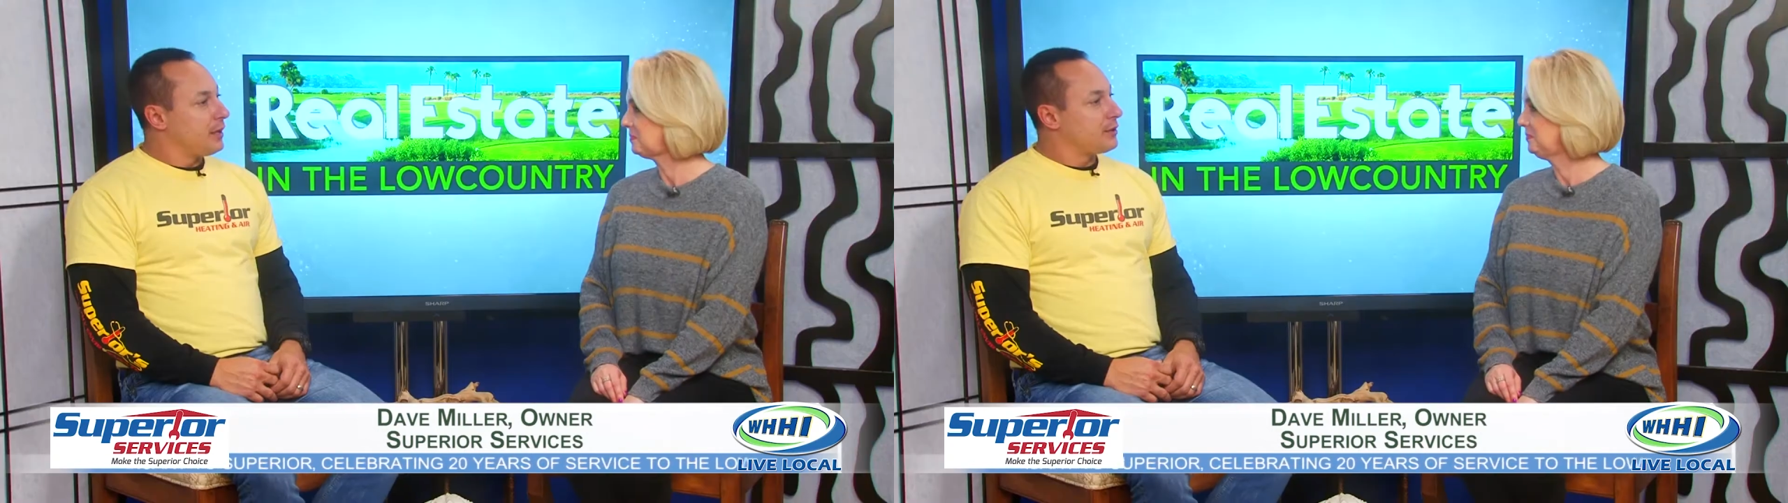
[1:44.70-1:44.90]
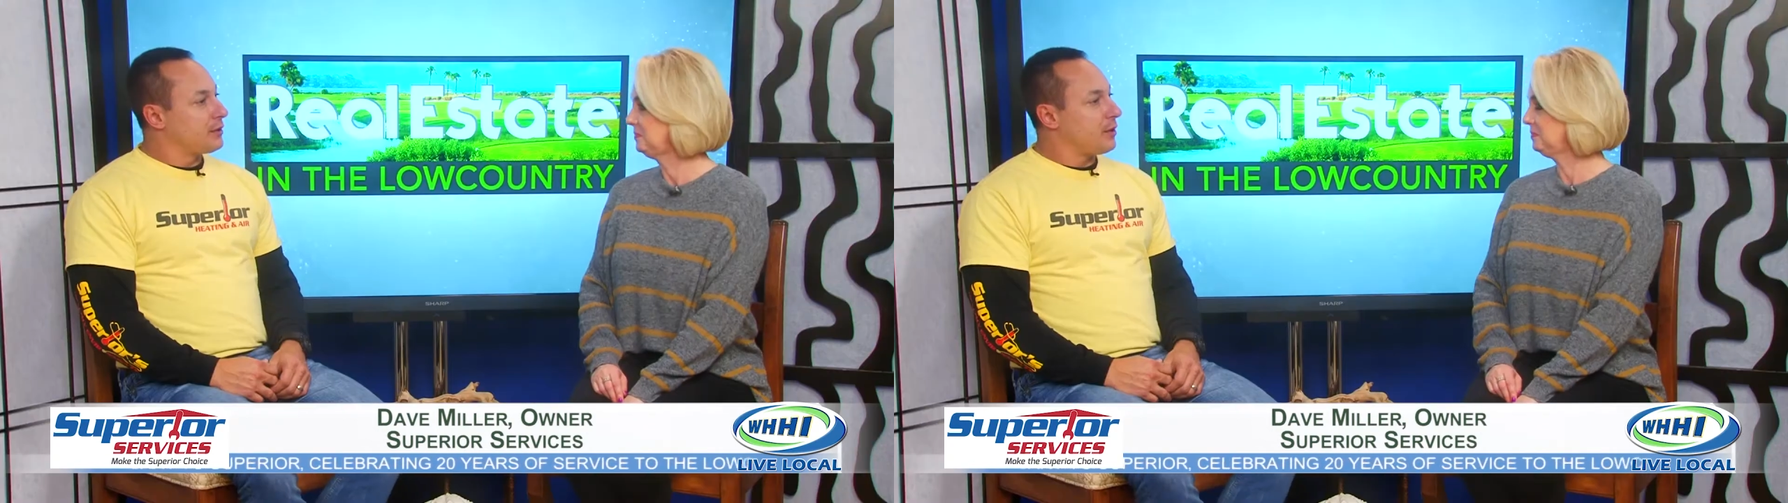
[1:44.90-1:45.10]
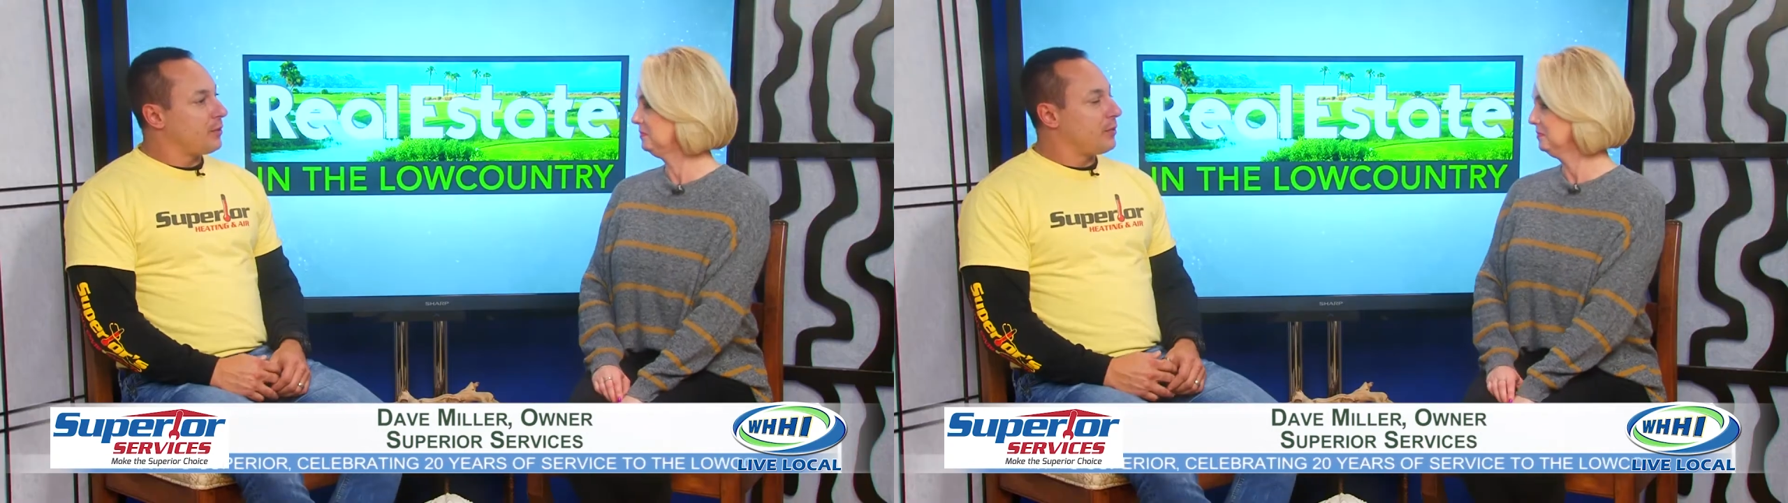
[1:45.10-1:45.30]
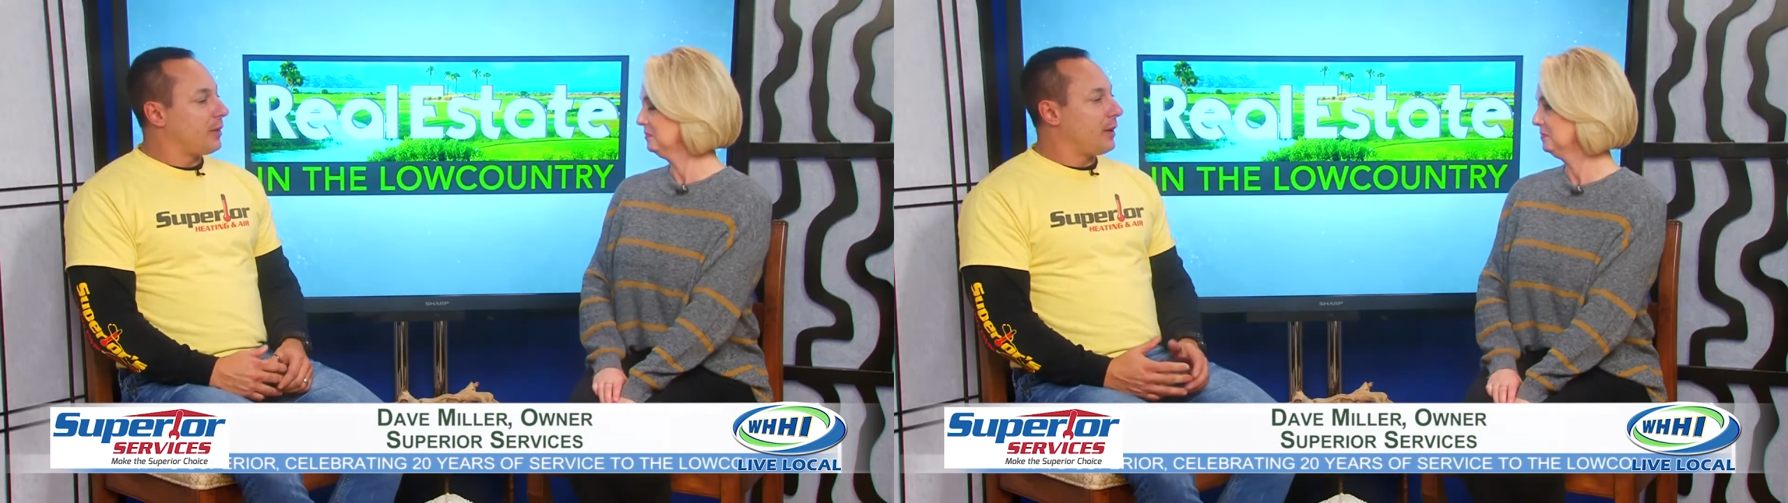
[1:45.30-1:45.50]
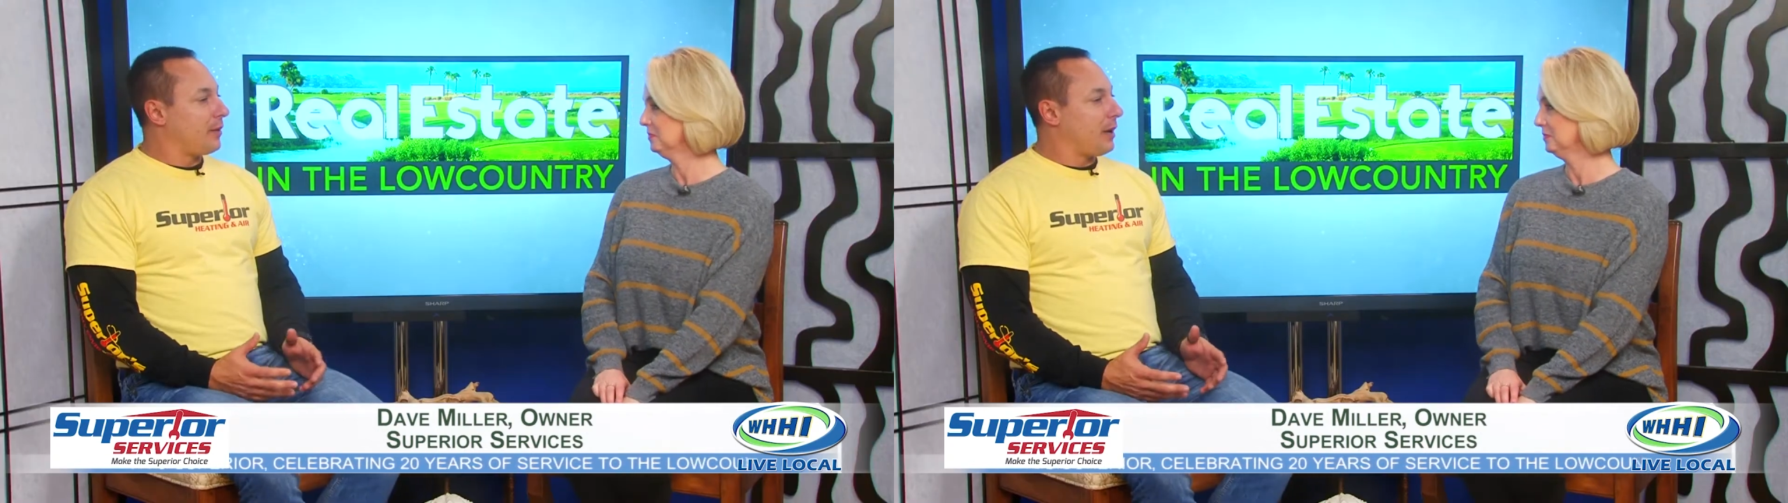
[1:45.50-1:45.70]
So
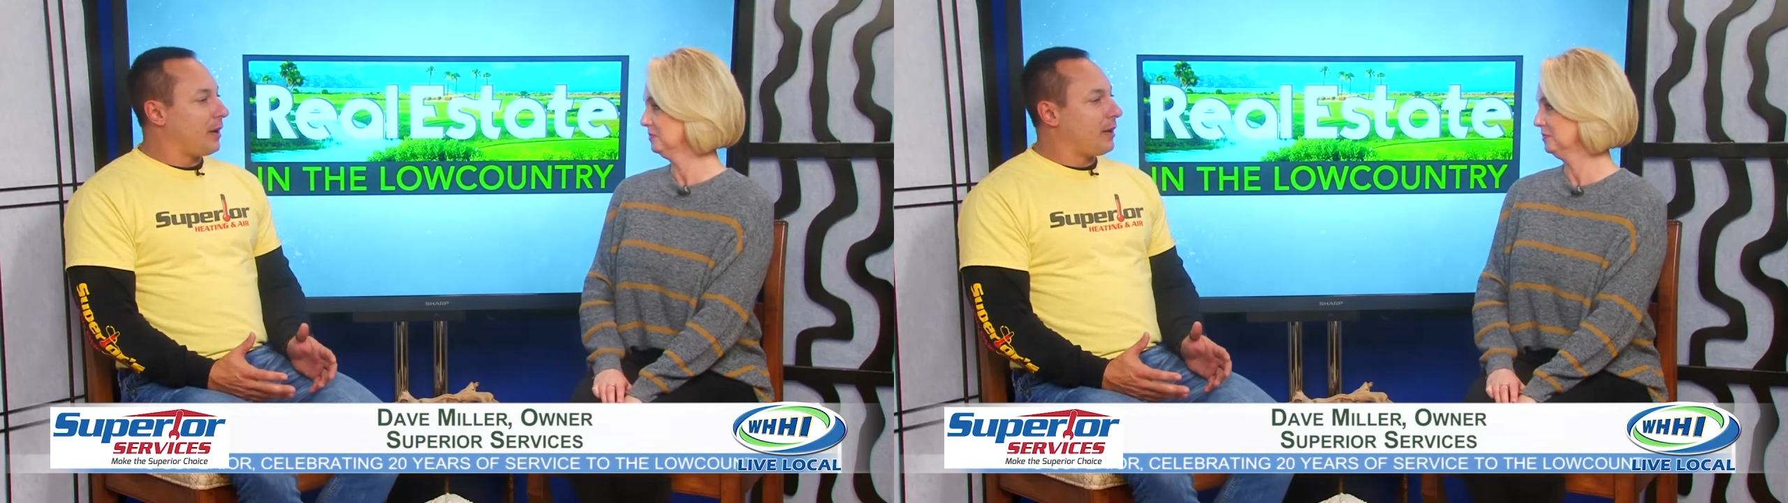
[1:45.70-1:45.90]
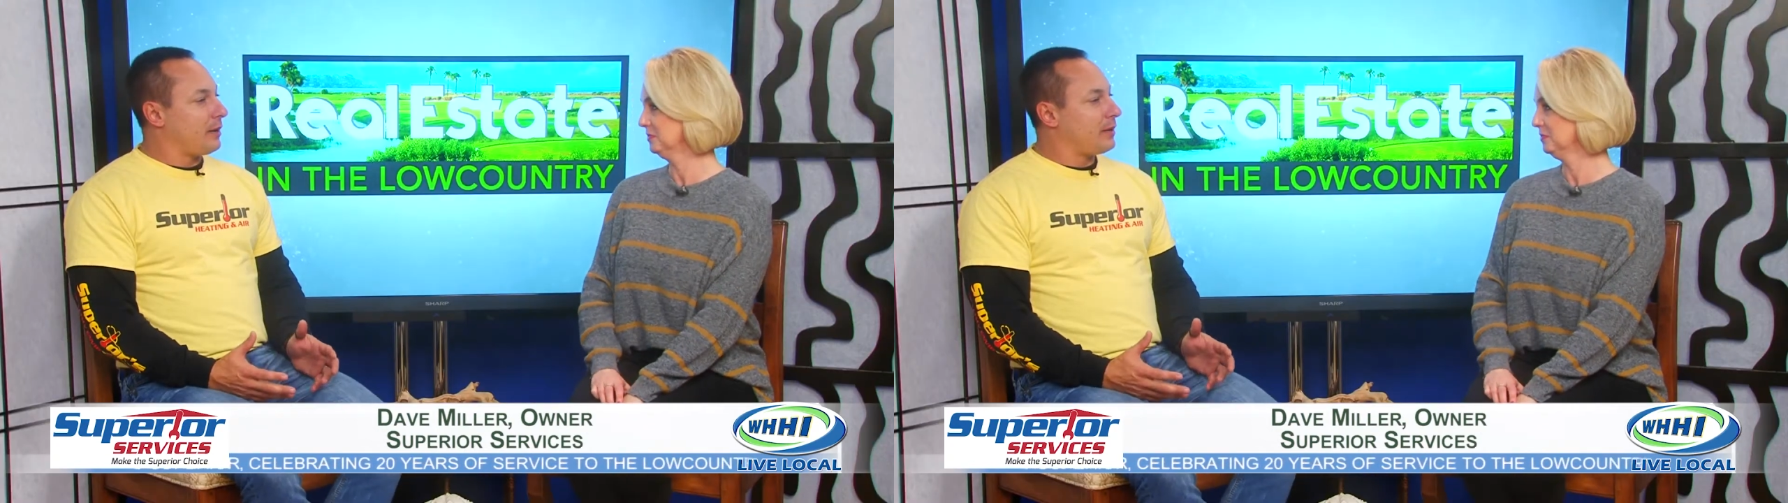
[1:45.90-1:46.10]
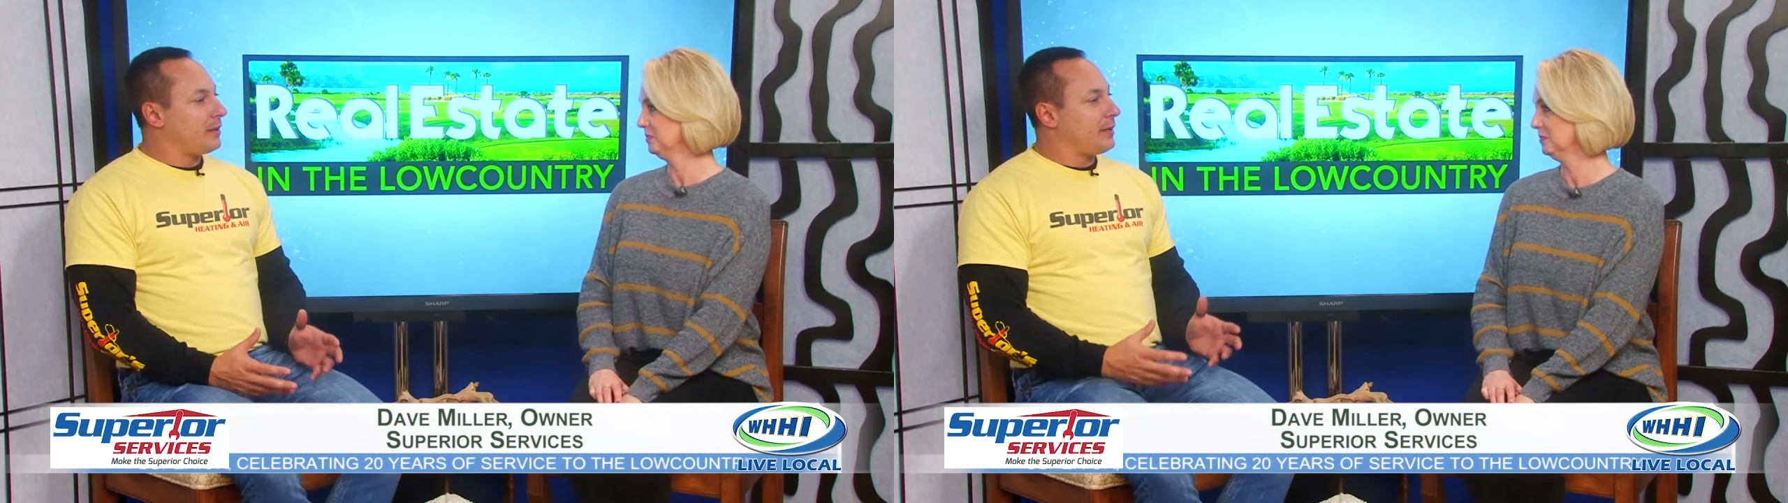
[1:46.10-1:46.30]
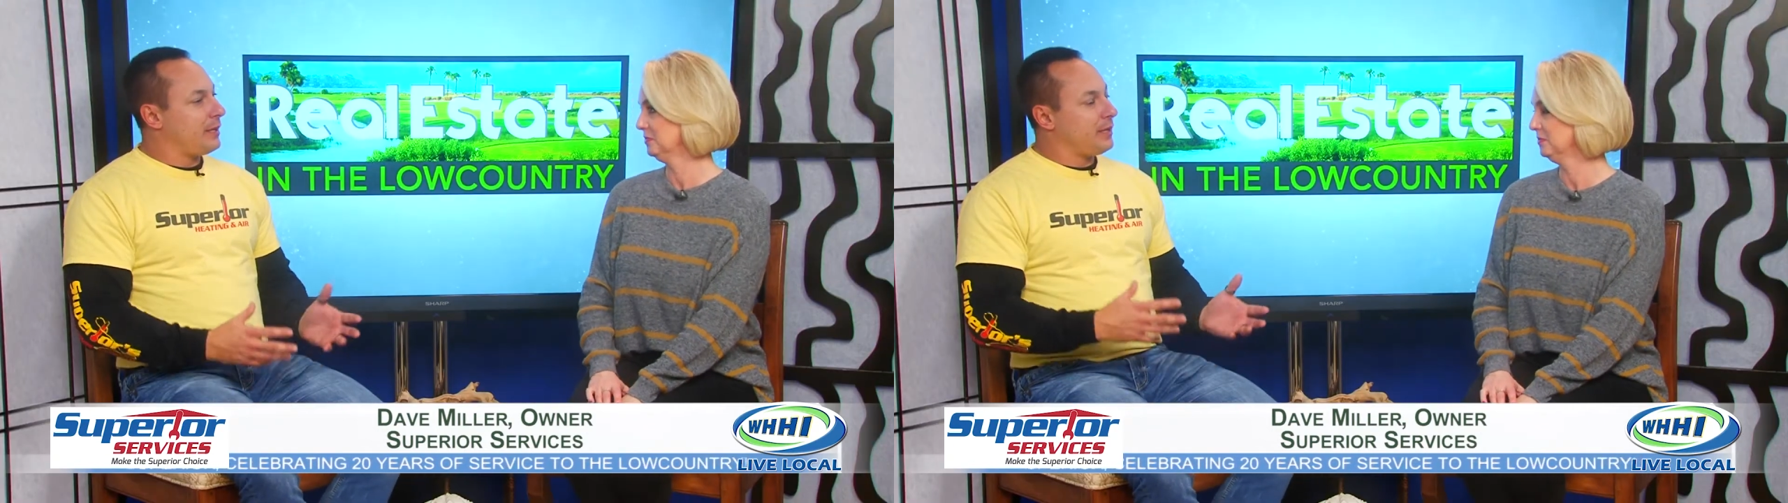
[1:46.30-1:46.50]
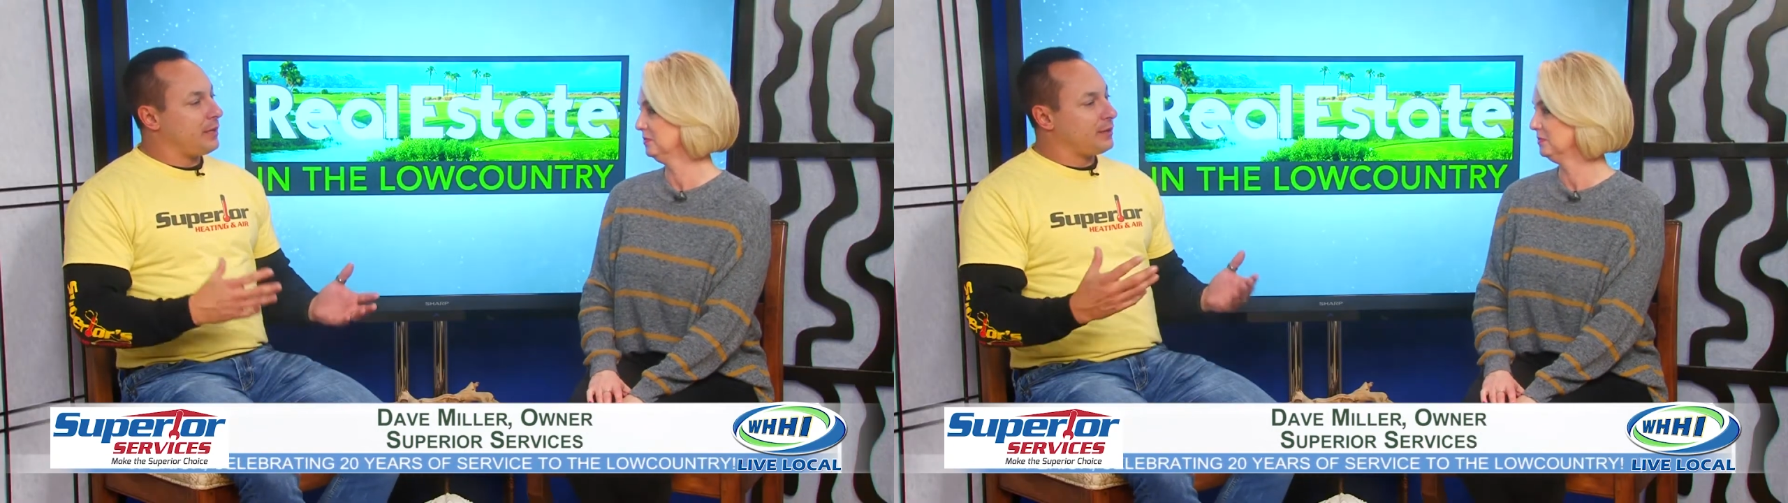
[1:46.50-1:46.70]
the
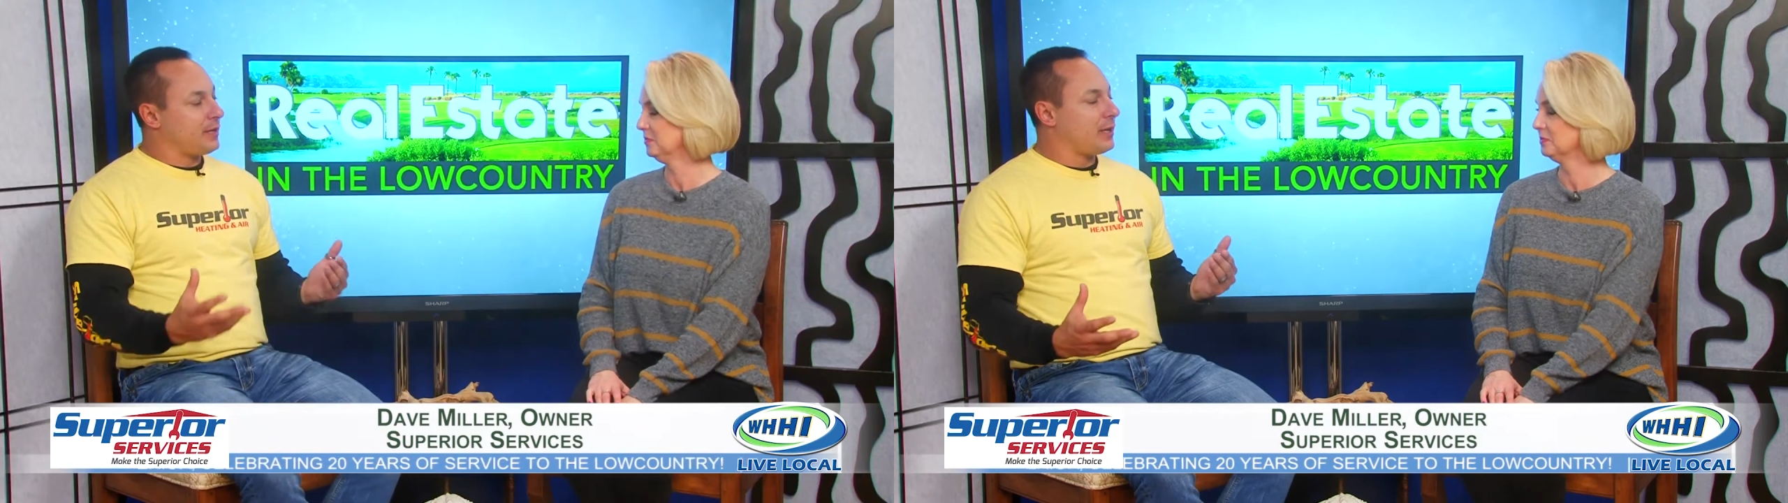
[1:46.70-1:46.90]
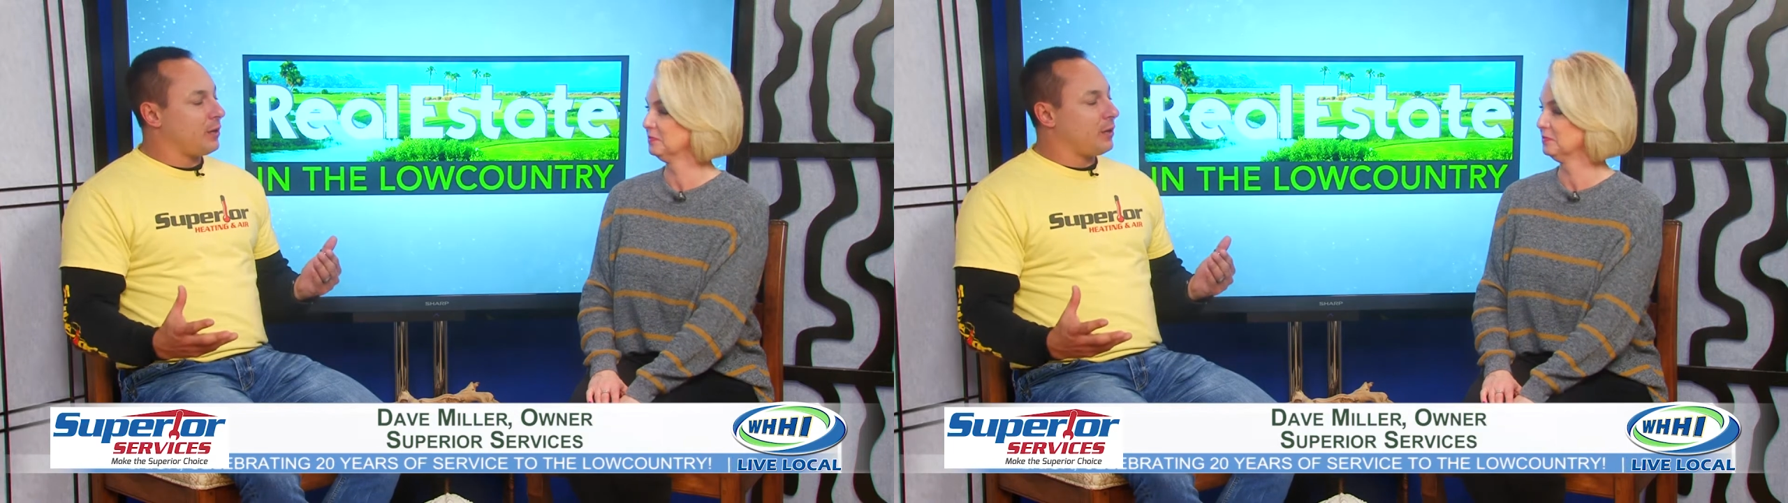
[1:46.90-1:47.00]
heating and air side